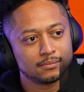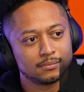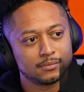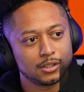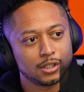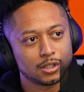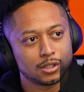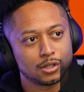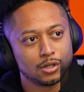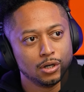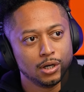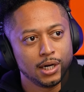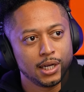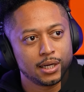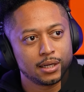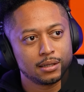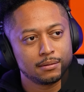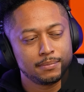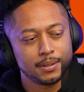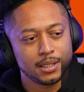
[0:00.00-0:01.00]
The
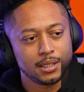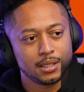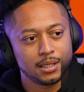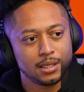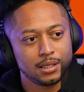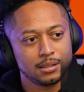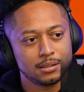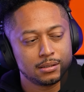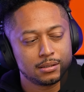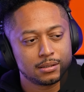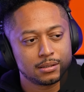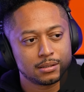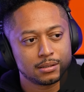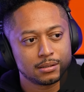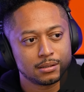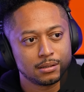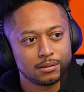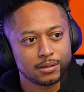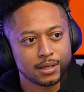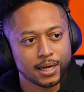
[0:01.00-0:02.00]
culling begins.
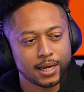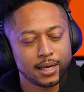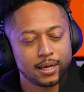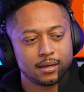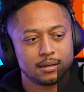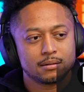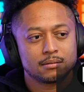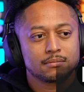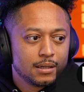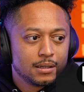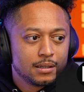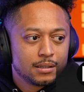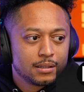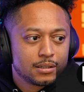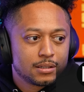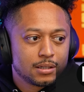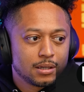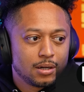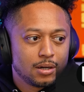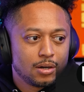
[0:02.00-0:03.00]
Okay.
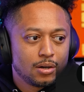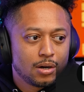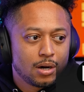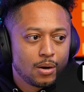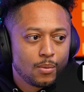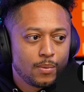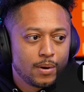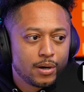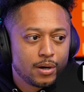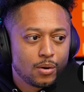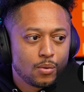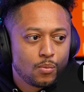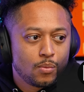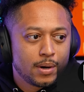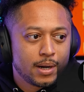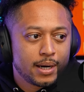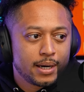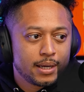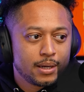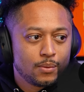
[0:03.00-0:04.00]
So I wonder
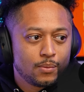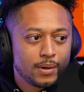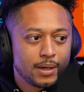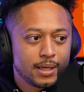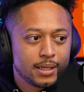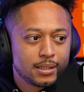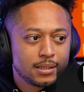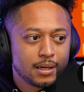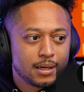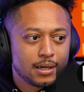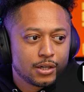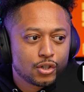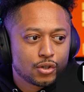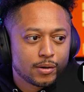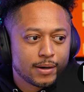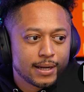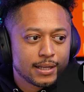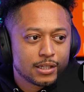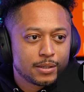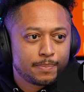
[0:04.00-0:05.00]
what what is going to
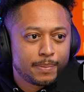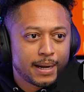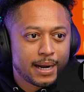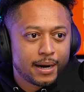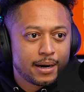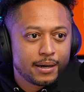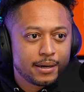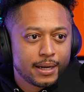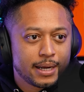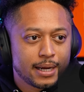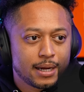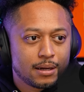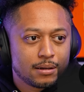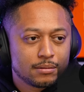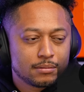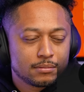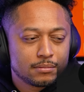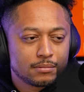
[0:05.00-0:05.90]
transpire now.